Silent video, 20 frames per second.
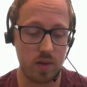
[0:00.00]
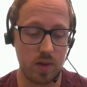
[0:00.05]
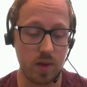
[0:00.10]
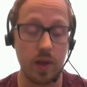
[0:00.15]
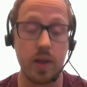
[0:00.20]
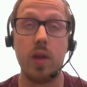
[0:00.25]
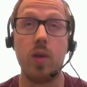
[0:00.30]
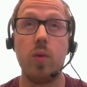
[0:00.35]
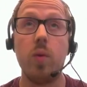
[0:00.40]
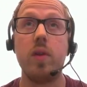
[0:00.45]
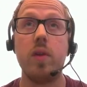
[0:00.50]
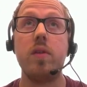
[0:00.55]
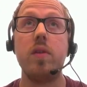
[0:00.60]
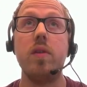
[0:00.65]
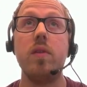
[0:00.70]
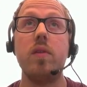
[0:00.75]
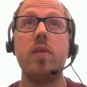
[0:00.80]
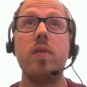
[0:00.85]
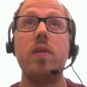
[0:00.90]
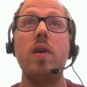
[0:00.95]
any
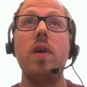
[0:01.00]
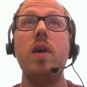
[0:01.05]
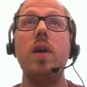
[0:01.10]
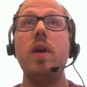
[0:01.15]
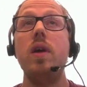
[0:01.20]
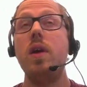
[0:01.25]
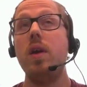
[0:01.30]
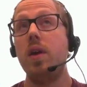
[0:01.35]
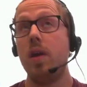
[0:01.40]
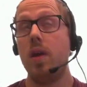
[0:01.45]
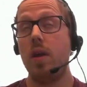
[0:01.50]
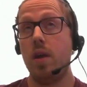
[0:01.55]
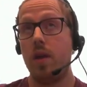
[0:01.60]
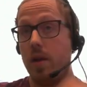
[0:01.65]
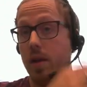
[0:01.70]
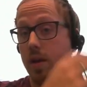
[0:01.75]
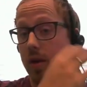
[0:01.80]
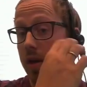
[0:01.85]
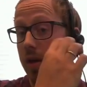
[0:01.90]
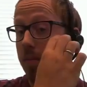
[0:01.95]
questions.
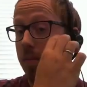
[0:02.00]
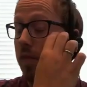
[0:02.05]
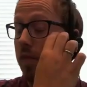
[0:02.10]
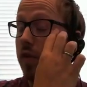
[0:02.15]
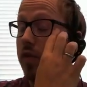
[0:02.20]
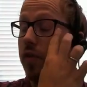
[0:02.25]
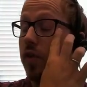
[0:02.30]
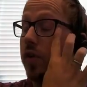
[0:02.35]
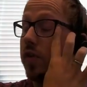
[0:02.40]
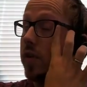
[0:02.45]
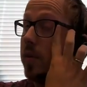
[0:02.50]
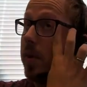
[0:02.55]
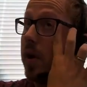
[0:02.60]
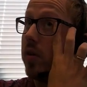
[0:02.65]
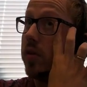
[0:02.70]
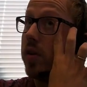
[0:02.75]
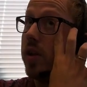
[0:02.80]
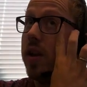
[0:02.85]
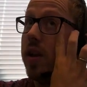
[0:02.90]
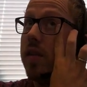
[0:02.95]
First
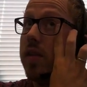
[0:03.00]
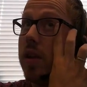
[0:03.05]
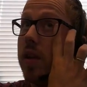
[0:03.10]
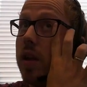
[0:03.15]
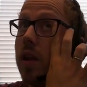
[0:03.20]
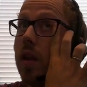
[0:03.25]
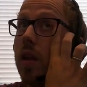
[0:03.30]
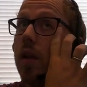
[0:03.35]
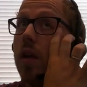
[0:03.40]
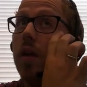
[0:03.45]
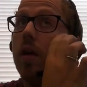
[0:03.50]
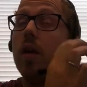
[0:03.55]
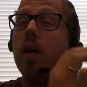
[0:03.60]
about KeyGene.